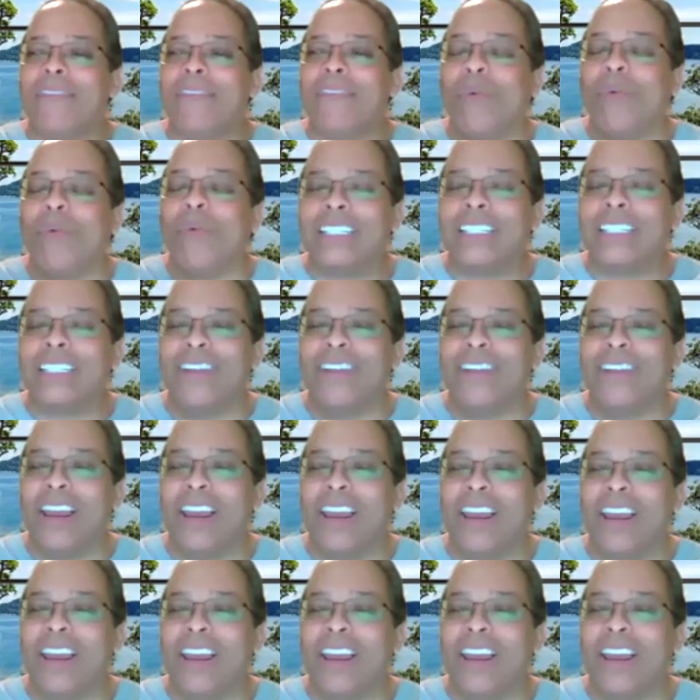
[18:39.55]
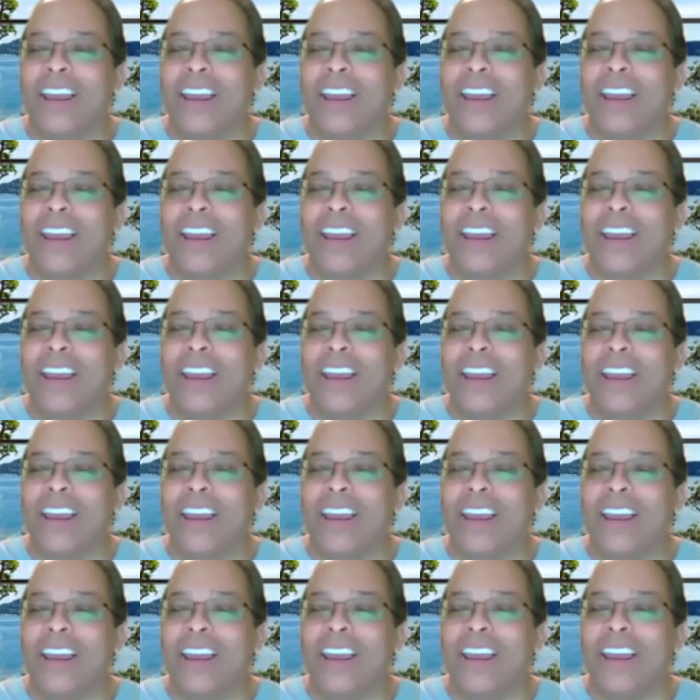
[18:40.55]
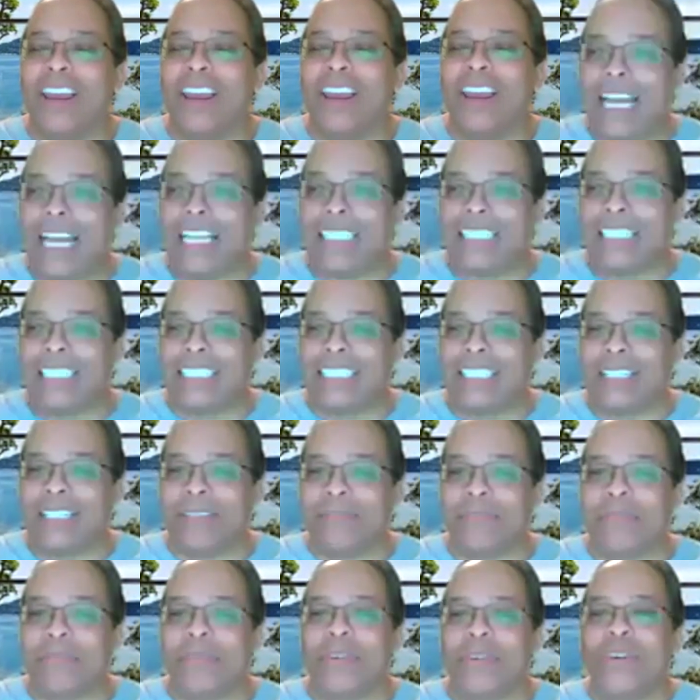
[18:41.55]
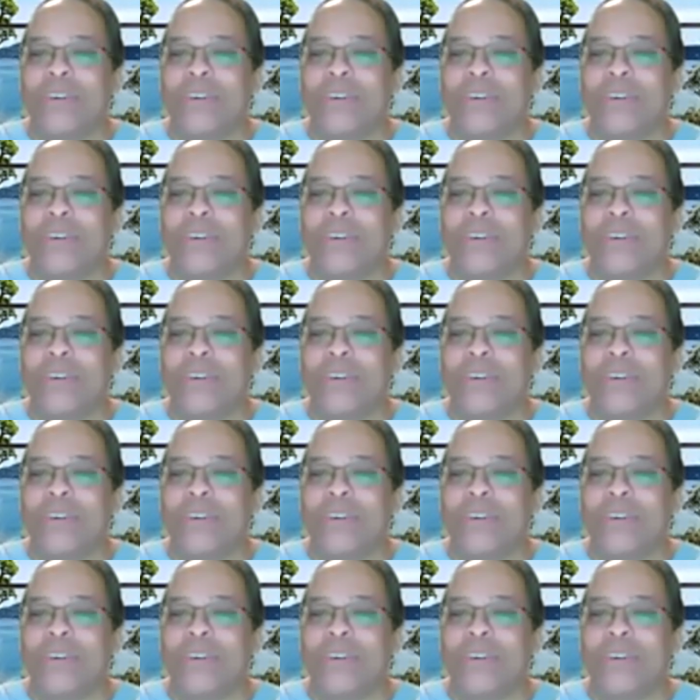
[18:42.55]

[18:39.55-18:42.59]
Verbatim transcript: wanted to develop a relationship